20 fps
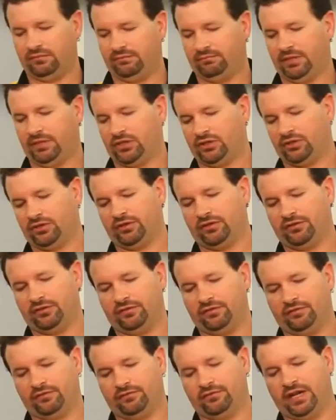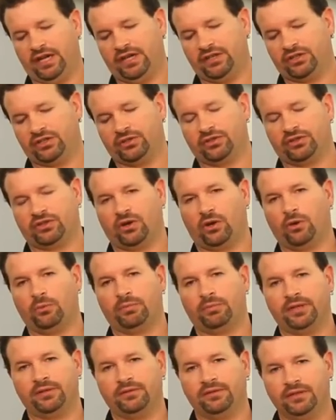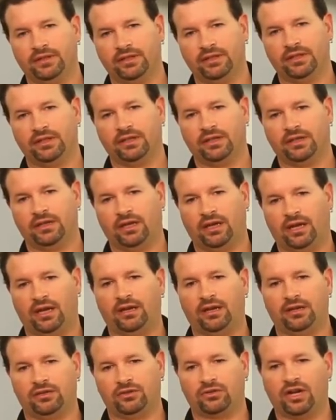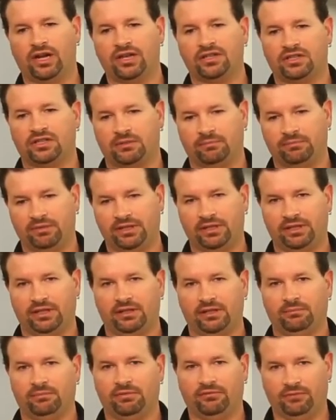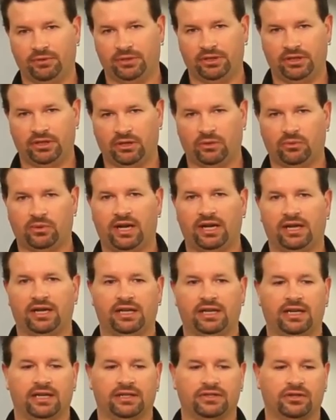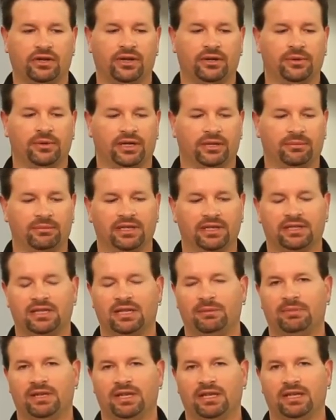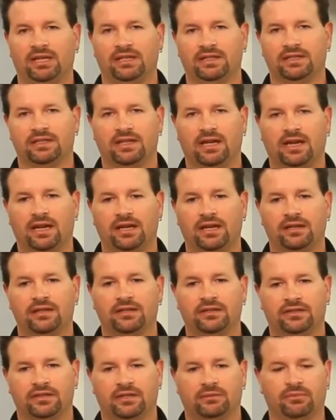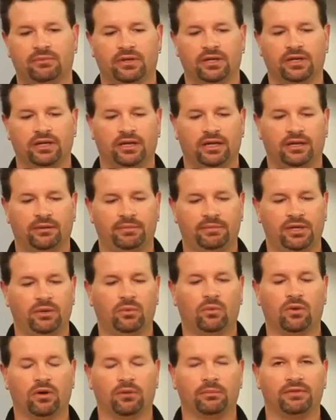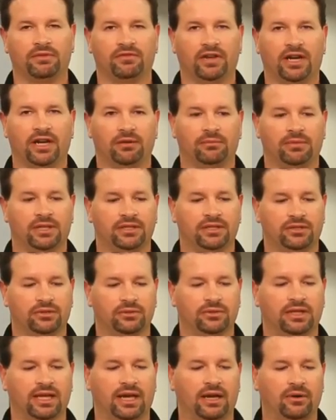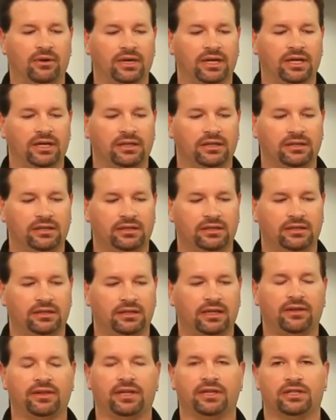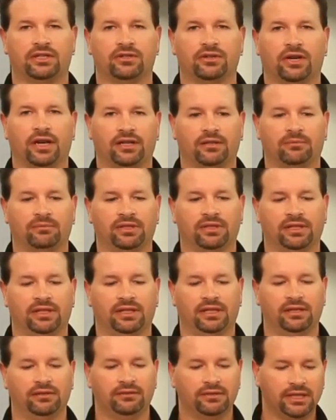Make sure your visor is open, and it dries completely before you go ride it again. So I'd recommend keeping it inside somewhere in a warm environment to allow that to dry completely.